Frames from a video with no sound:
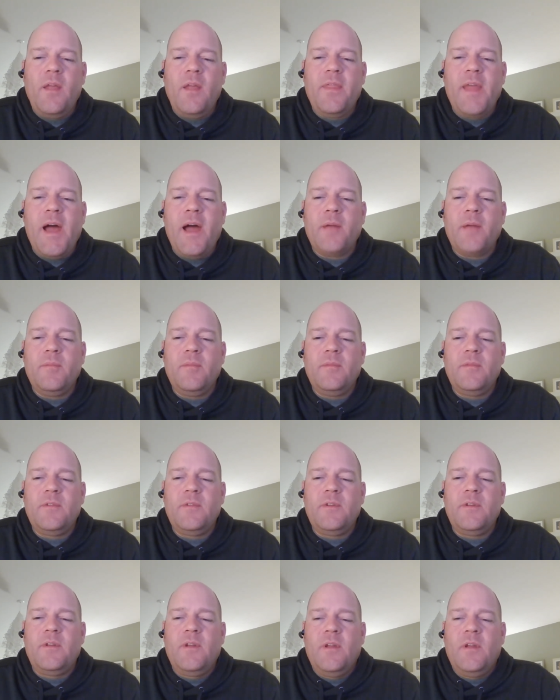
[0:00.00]
That
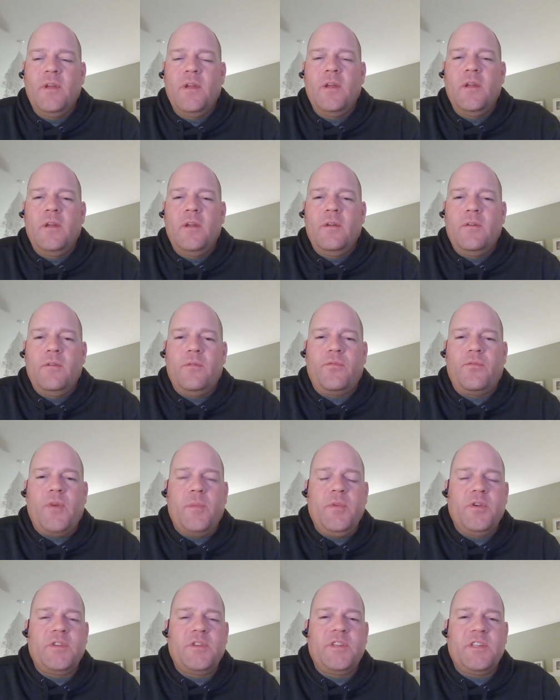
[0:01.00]

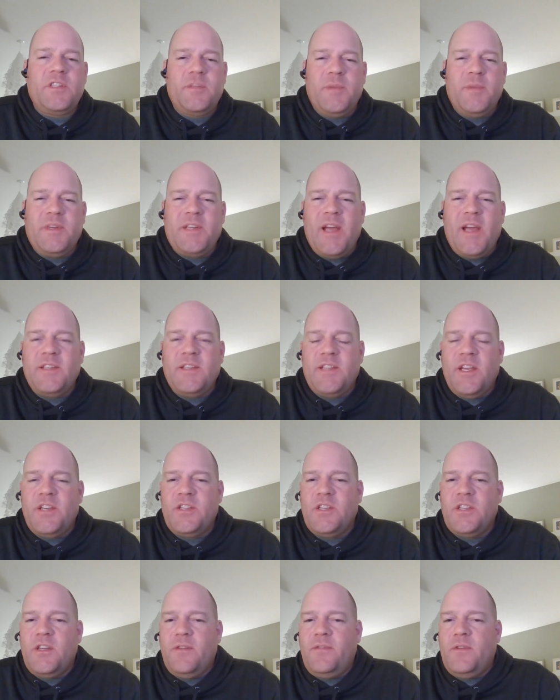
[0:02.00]
from your systematization,